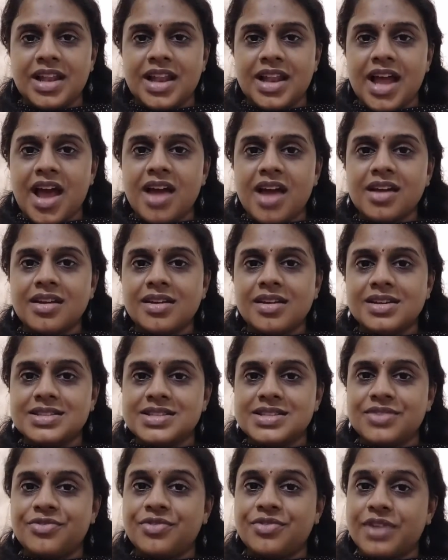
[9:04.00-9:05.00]
Langue
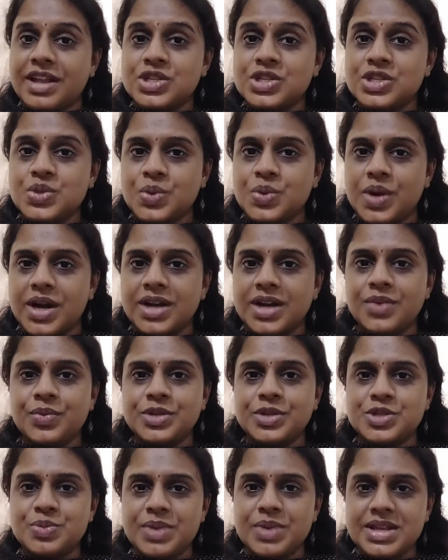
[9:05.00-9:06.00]
is a French word
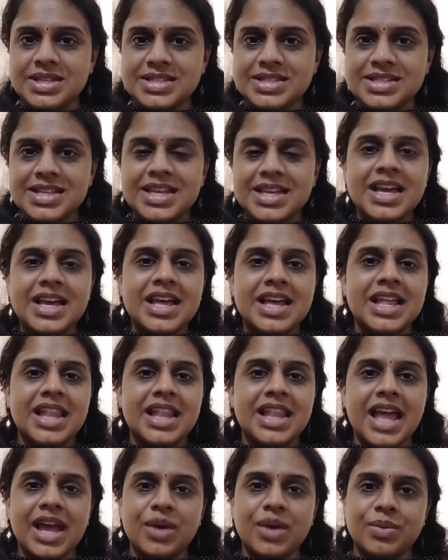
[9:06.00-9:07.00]
which means
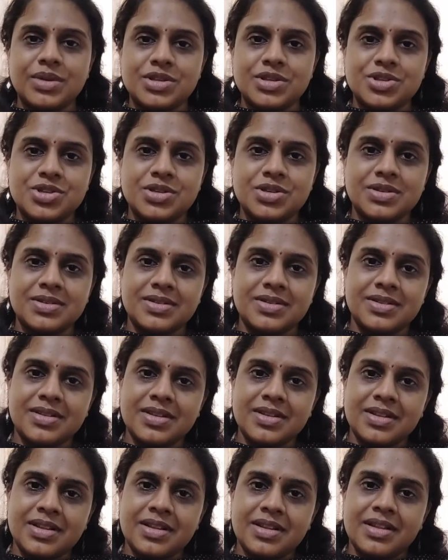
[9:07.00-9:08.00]
language,
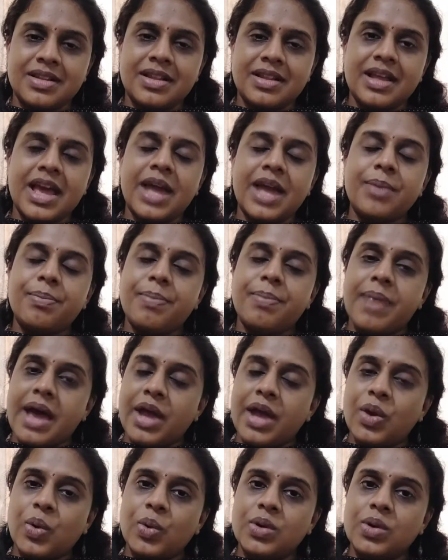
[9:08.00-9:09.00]
and
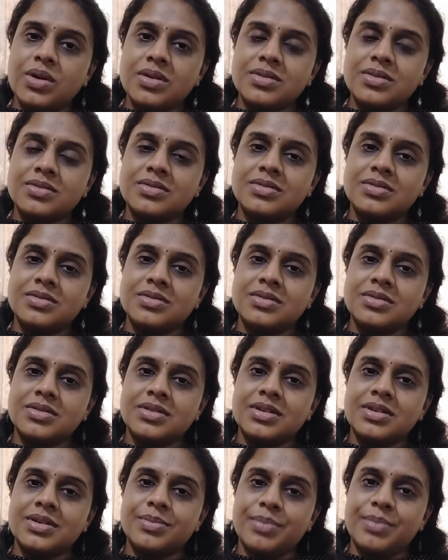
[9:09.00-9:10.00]
parole
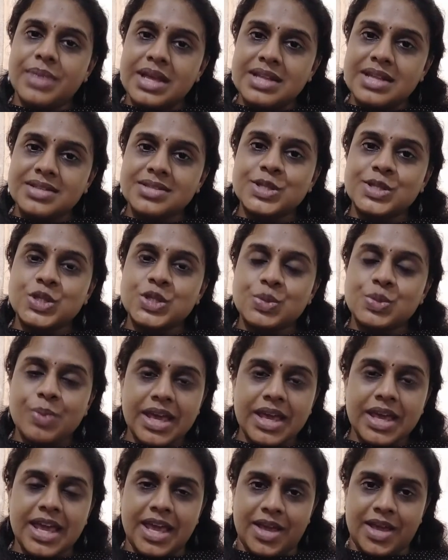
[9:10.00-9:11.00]
means
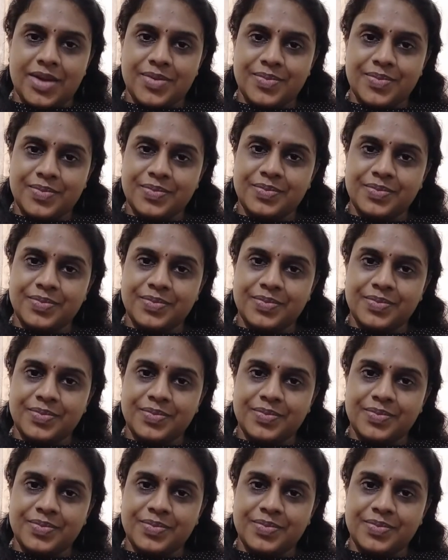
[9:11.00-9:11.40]
speaking.